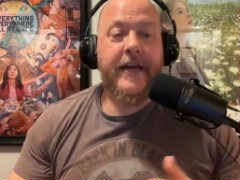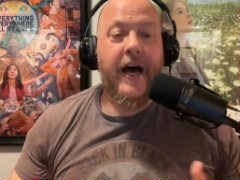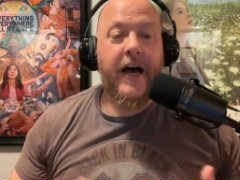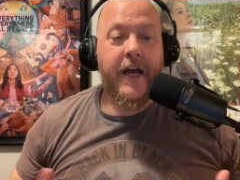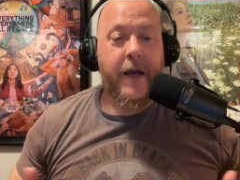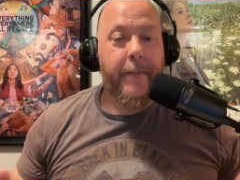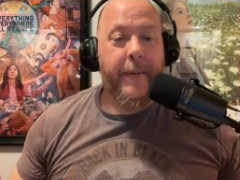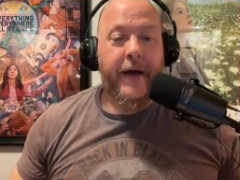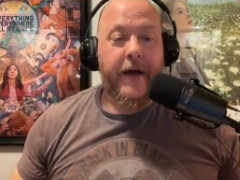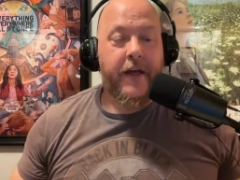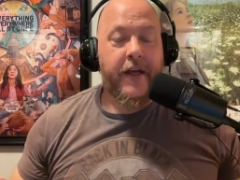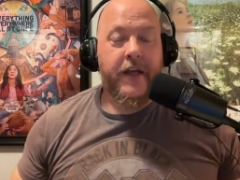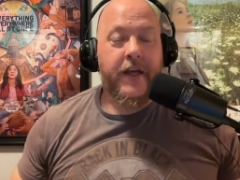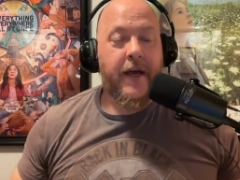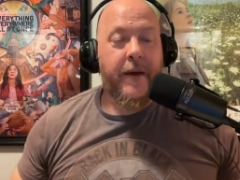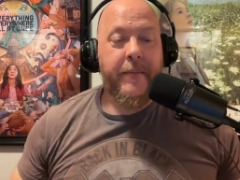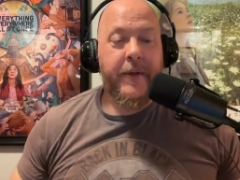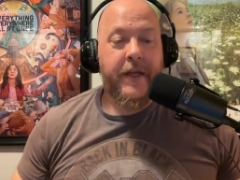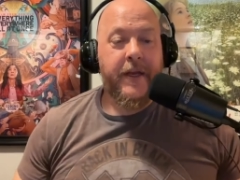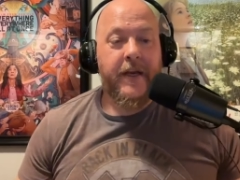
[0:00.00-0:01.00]
talk about.
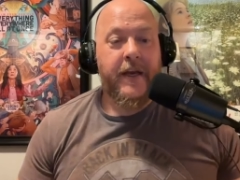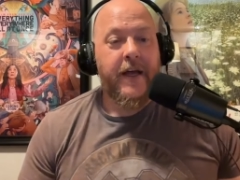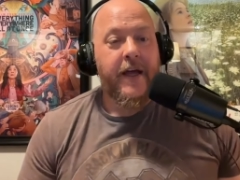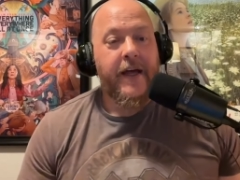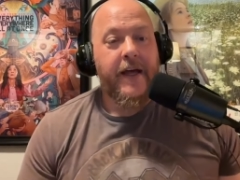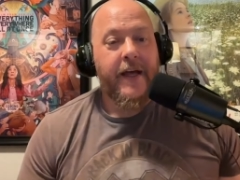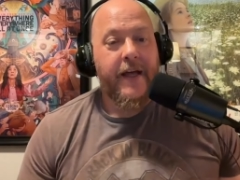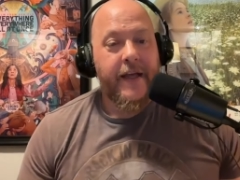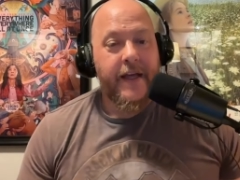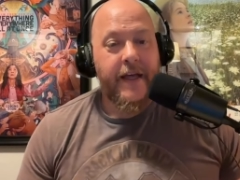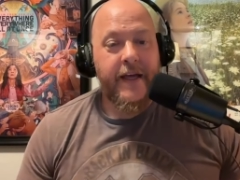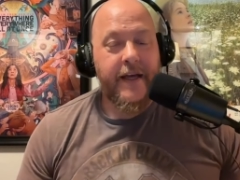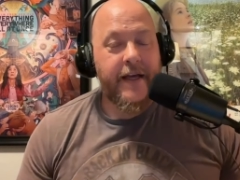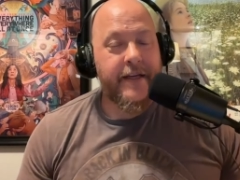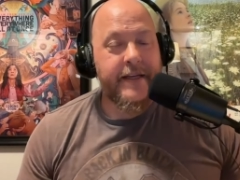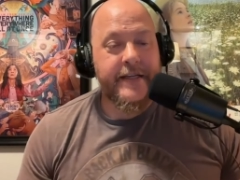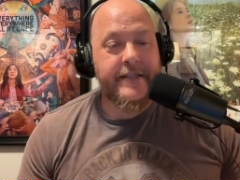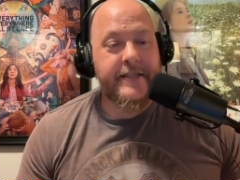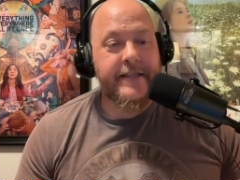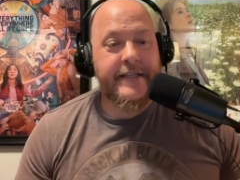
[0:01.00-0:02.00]
I mean, it,
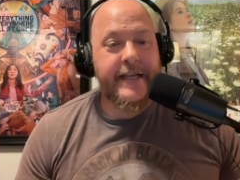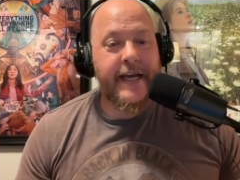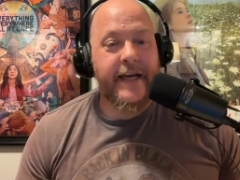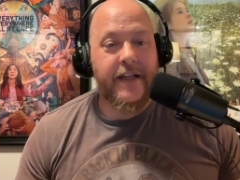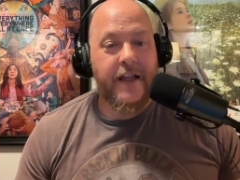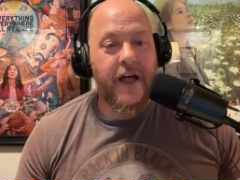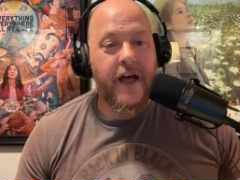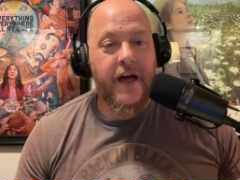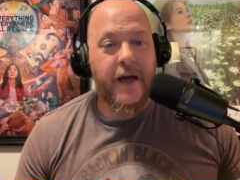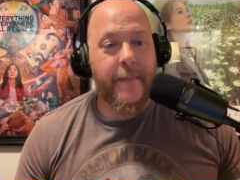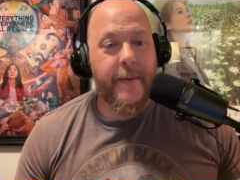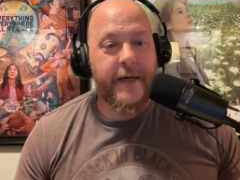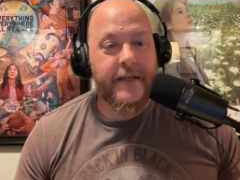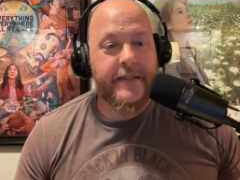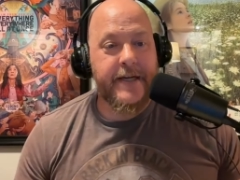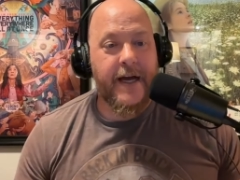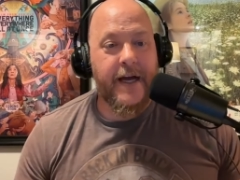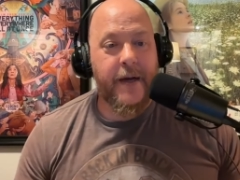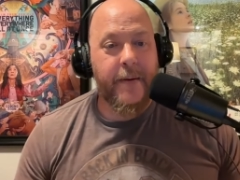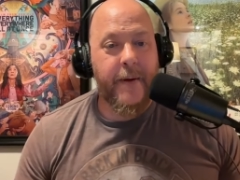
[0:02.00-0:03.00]
it doesn't take long
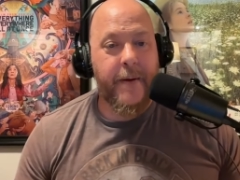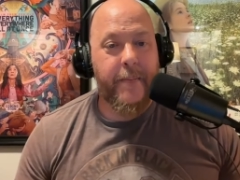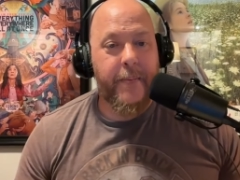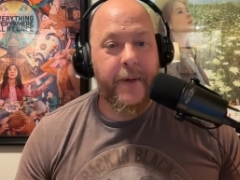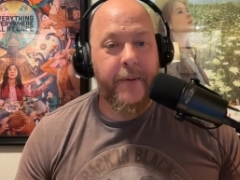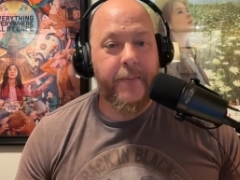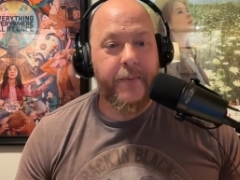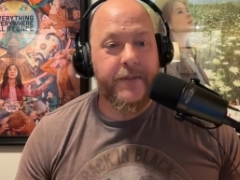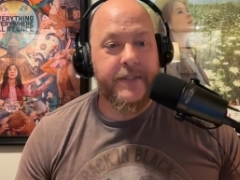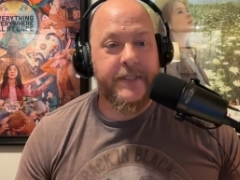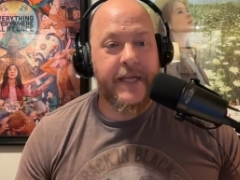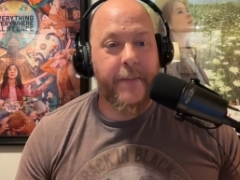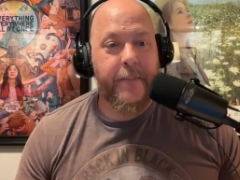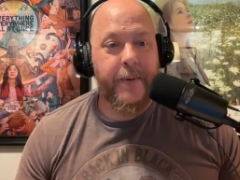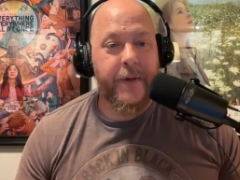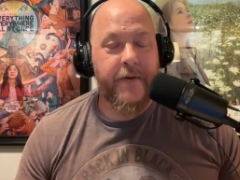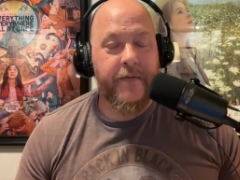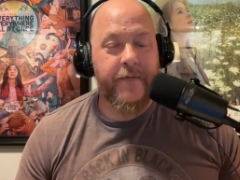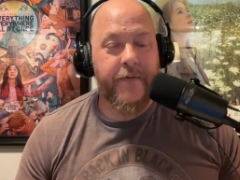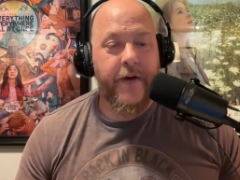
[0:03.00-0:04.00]
about talking about people
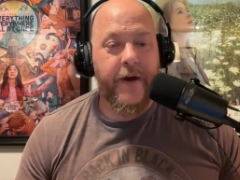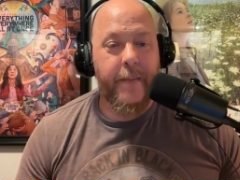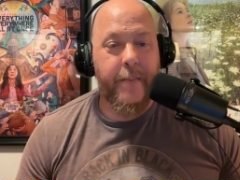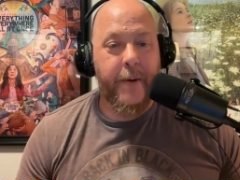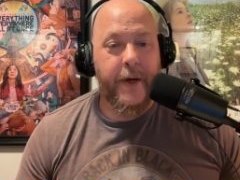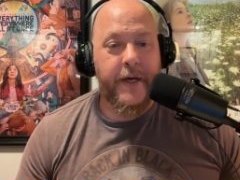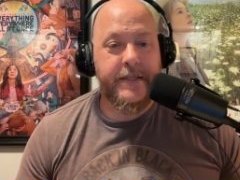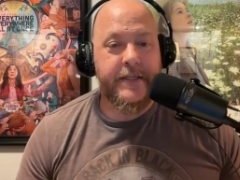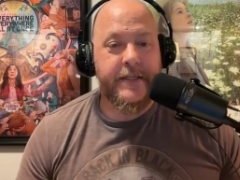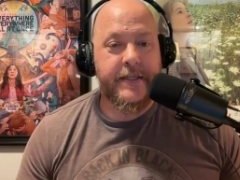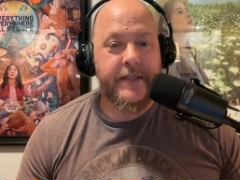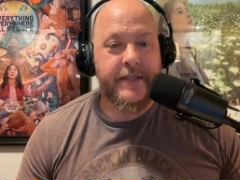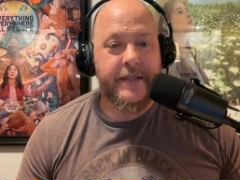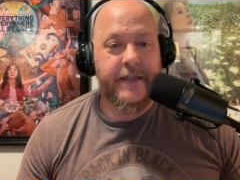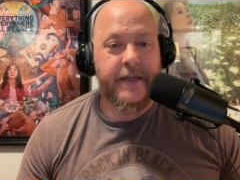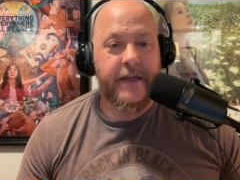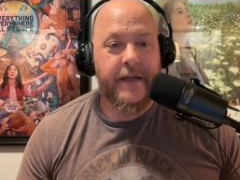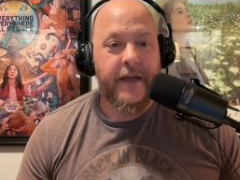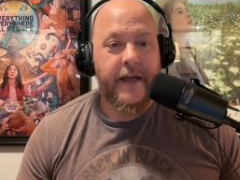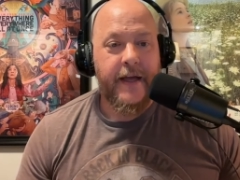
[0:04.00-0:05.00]
stepping in front of buses
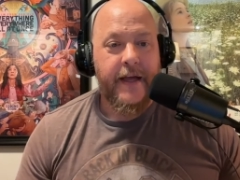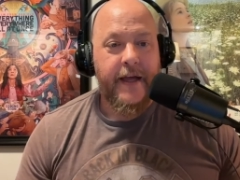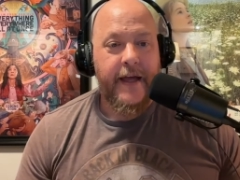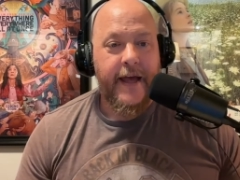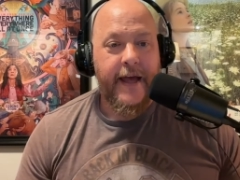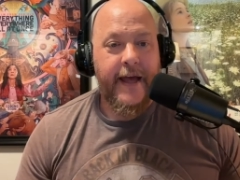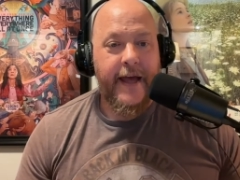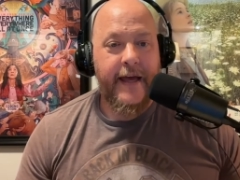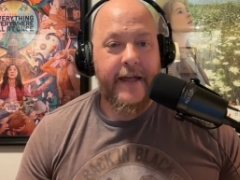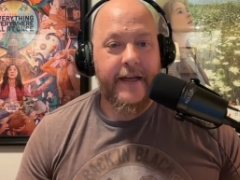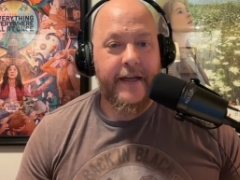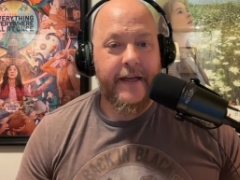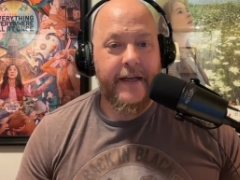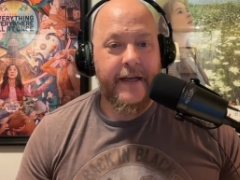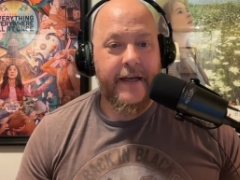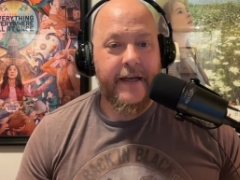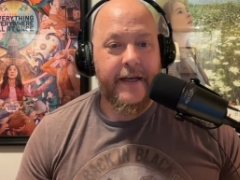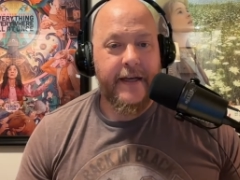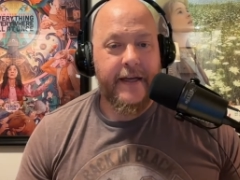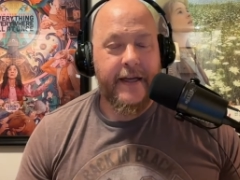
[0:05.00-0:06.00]
and and
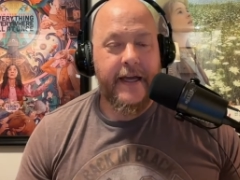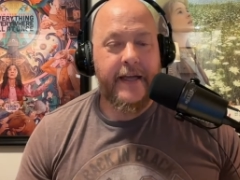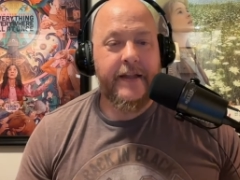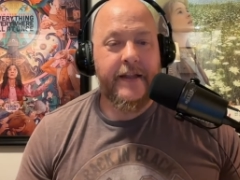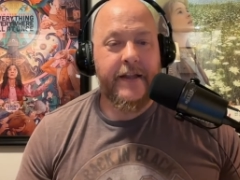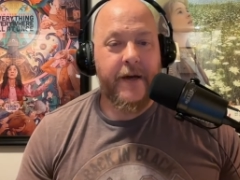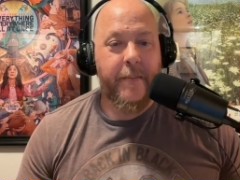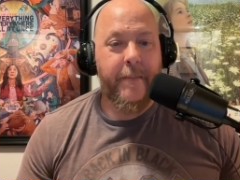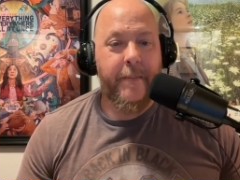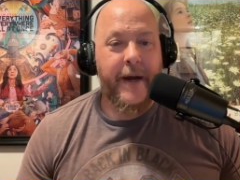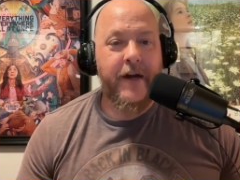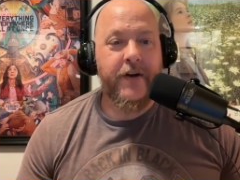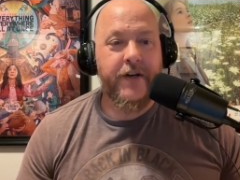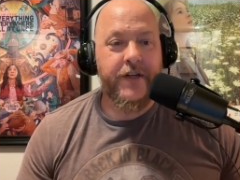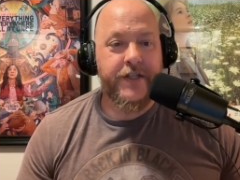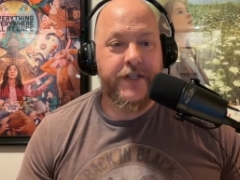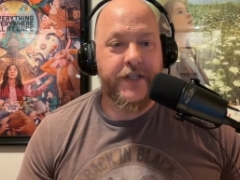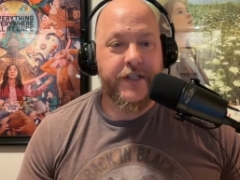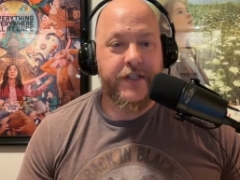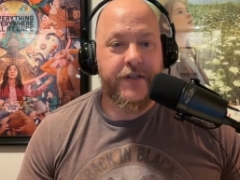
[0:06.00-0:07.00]
uh, getting their
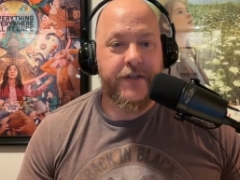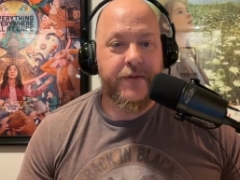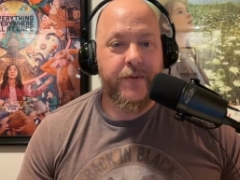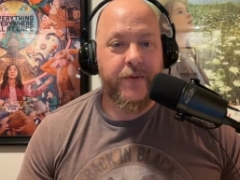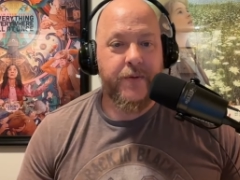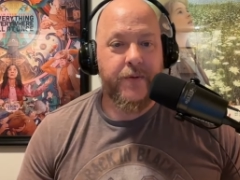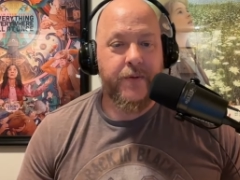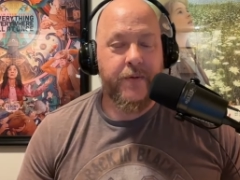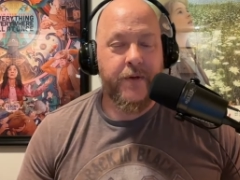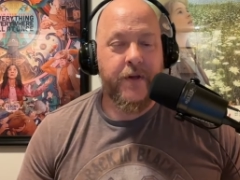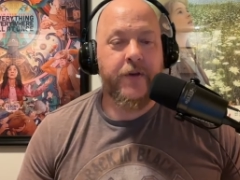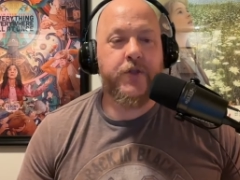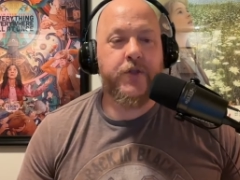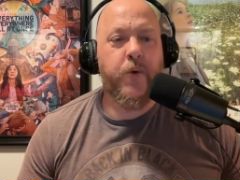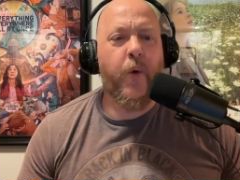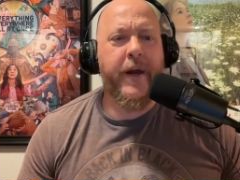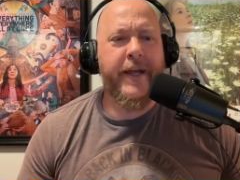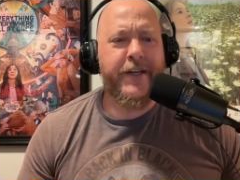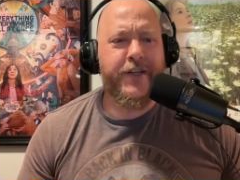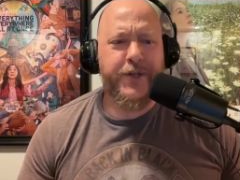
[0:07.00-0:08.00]
marriages, their
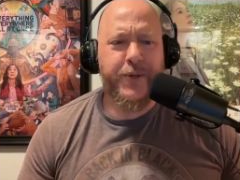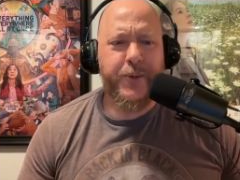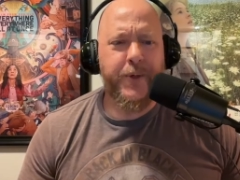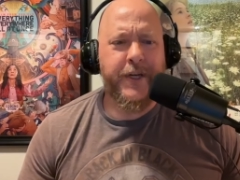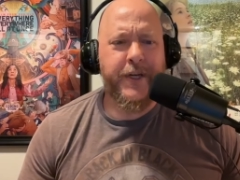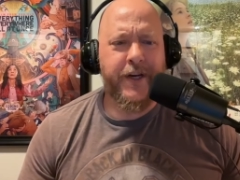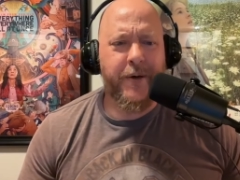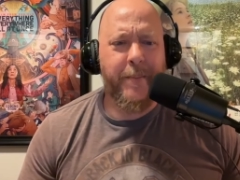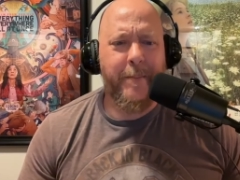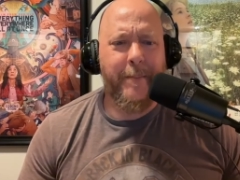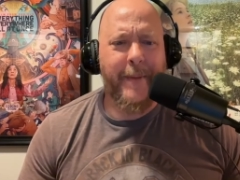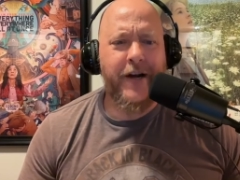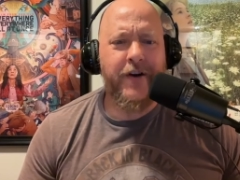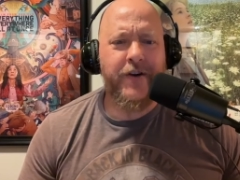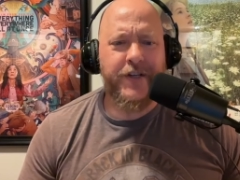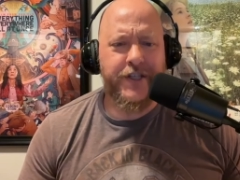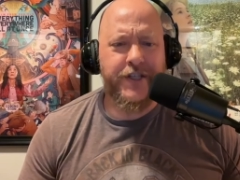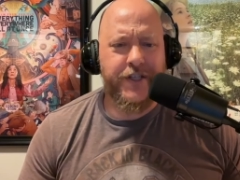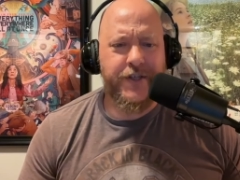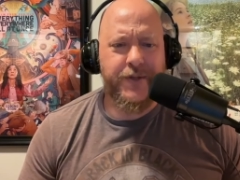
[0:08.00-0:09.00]
22 year
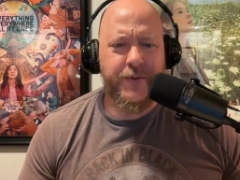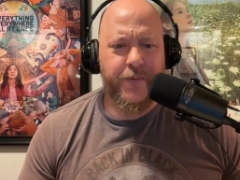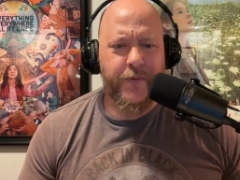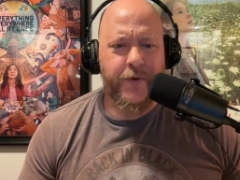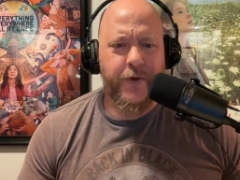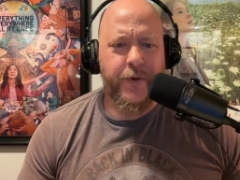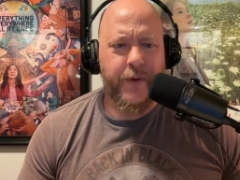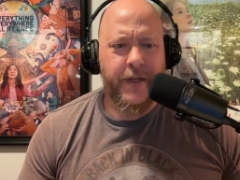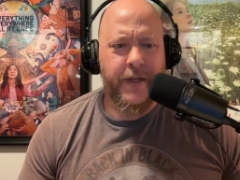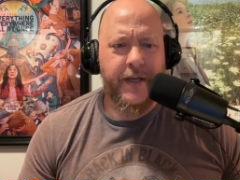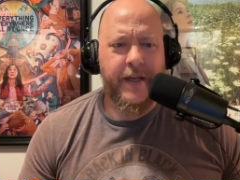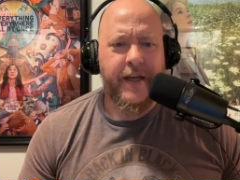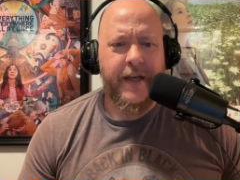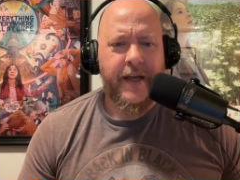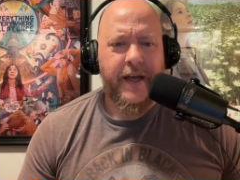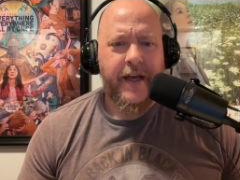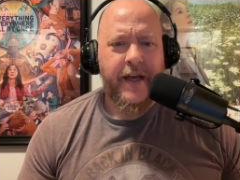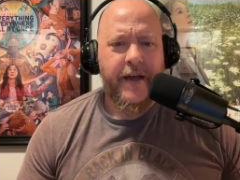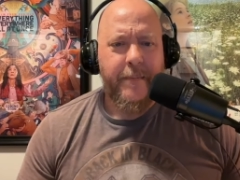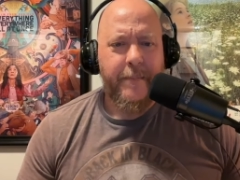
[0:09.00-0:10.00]
marriages ruined
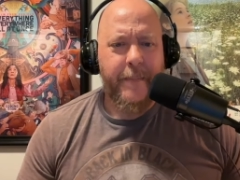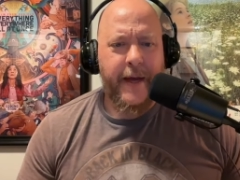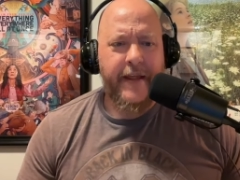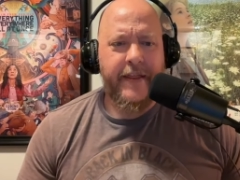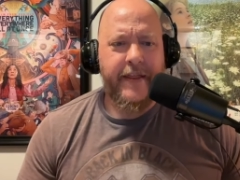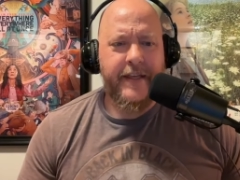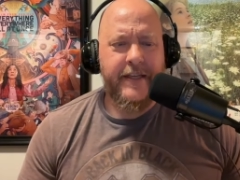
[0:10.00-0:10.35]
by right.